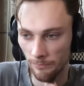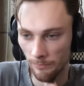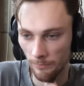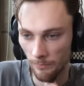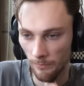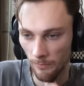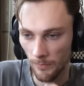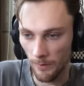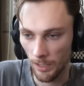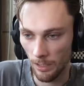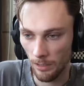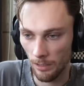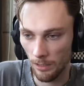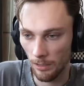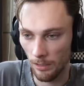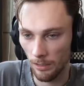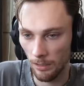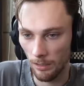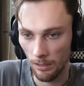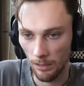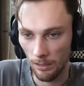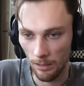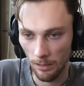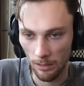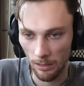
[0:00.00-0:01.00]

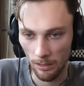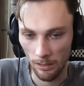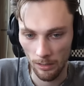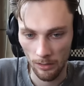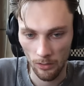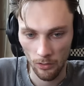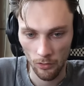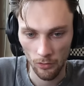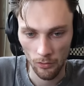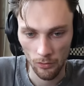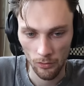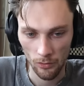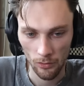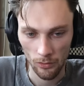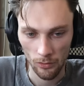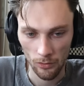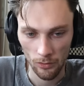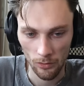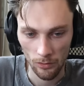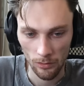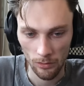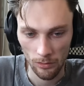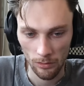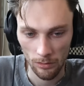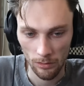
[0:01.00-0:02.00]

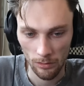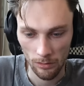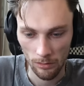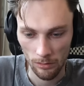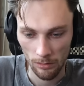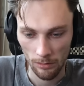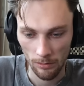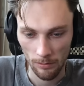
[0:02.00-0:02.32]
No one is speaking in this clip.